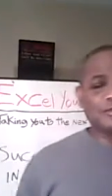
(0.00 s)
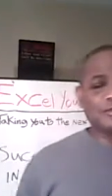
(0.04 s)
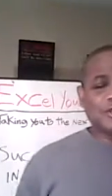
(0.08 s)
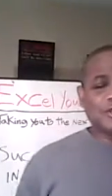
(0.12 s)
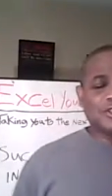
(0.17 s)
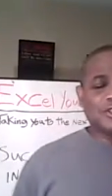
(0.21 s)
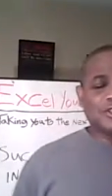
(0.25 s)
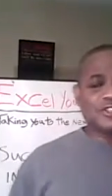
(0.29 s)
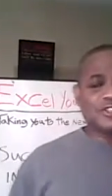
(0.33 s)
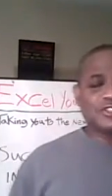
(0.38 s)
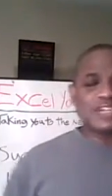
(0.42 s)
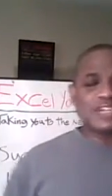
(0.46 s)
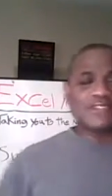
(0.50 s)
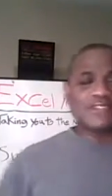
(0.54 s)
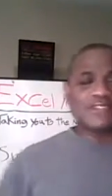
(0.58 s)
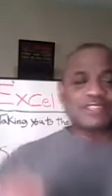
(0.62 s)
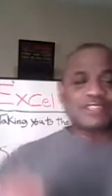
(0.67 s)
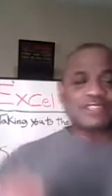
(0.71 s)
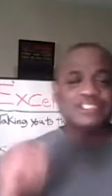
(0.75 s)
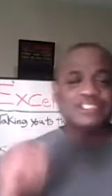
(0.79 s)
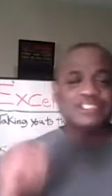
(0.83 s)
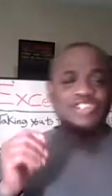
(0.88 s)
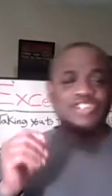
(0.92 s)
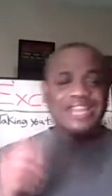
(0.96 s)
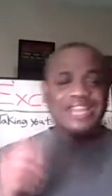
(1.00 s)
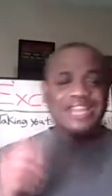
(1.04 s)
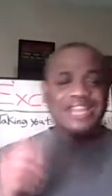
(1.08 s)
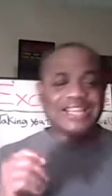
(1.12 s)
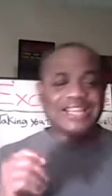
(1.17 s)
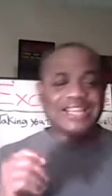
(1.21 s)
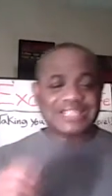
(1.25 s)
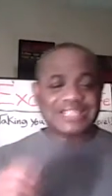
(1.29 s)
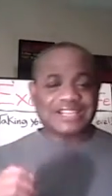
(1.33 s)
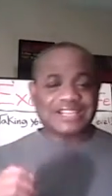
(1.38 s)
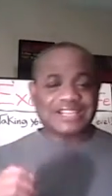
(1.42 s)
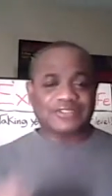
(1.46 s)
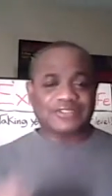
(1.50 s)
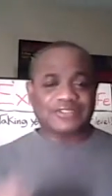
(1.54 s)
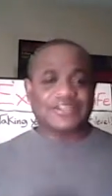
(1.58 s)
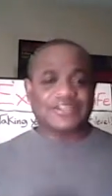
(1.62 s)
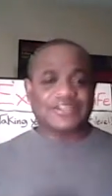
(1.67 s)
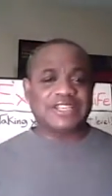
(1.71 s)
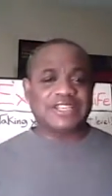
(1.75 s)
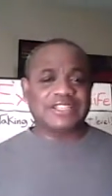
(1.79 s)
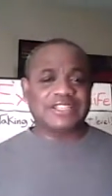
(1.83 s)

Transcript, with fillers: So you have that childlike faith.